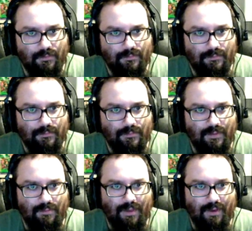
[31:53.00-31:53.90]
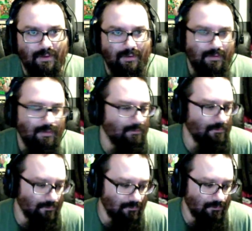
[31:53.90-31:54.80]
It'd be hard.
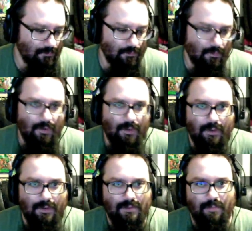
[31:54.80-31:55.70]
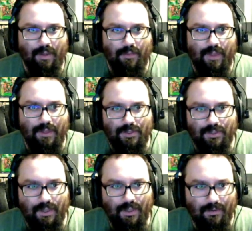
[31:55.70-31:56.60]
Just melt that shit
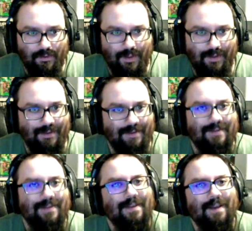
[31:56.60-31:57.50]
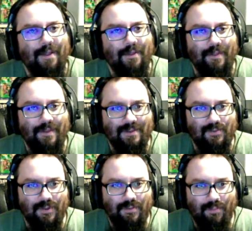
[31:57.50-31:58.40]
down. Although I think it's worth
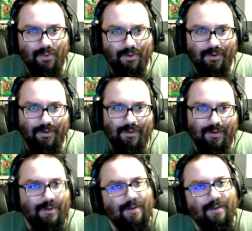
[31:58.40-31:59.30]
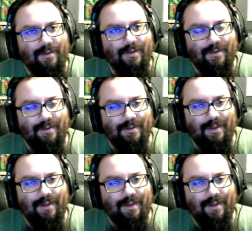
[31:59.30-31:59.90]
more. I